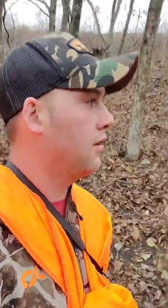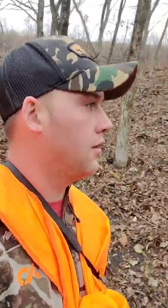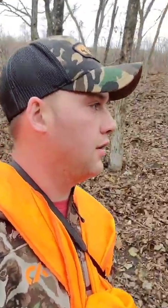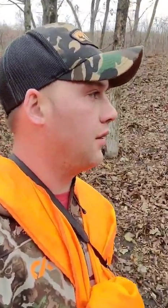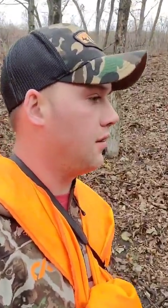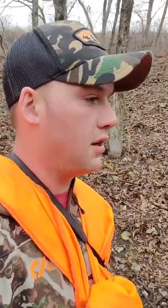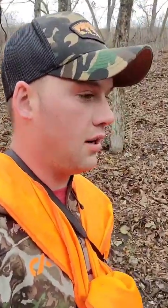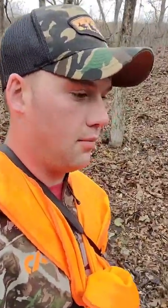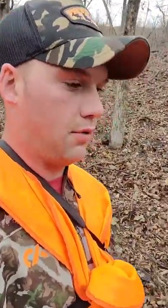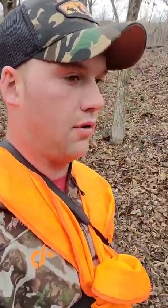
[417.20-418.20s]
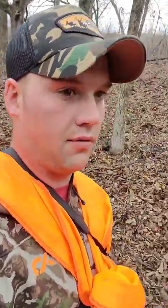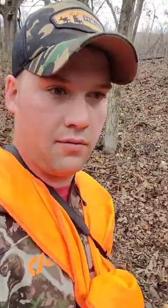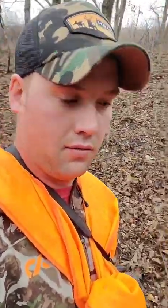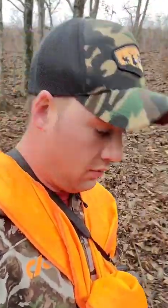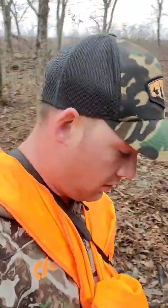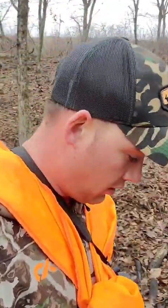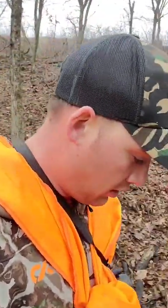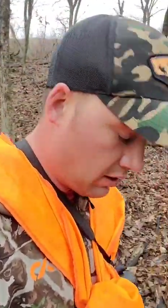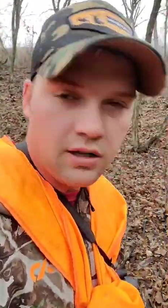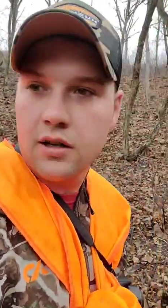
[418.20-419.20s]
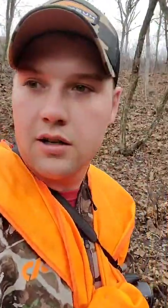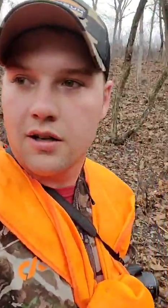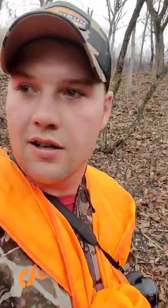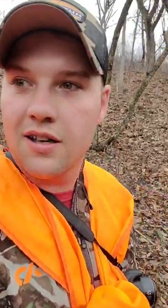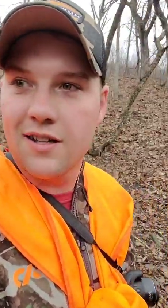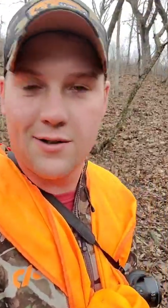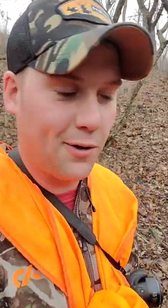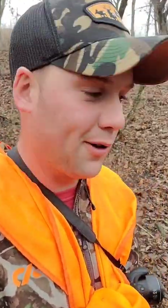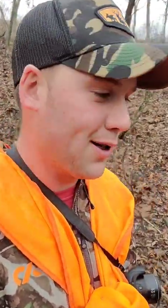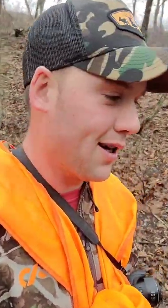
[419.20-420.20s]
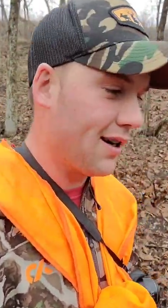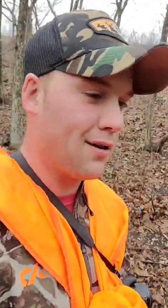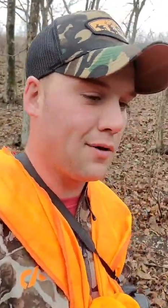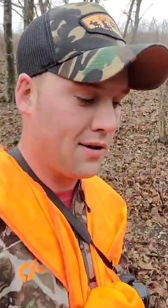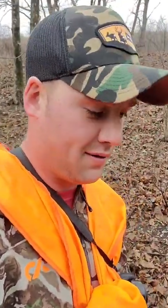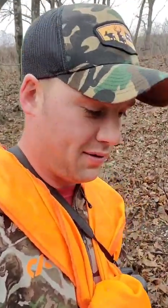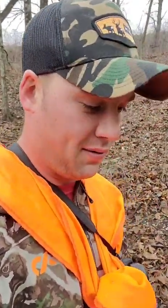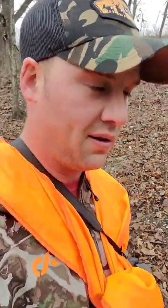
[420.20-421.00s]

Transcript: Nothing yet, but it's early yet anyway, so